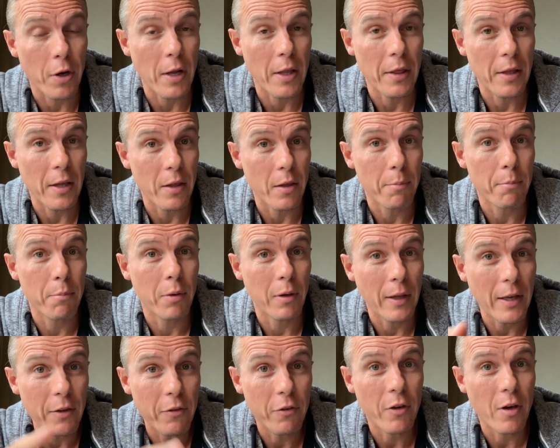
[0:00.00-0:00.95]
and then the
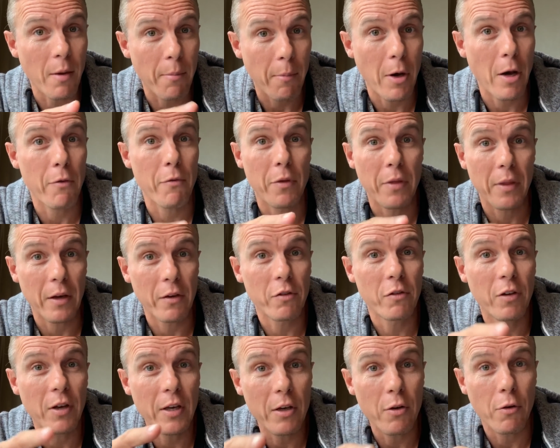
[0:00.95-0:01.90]
police come over and they
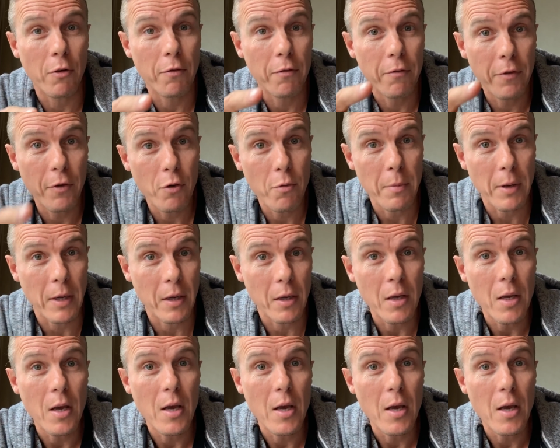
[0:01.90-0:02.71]
see you are filming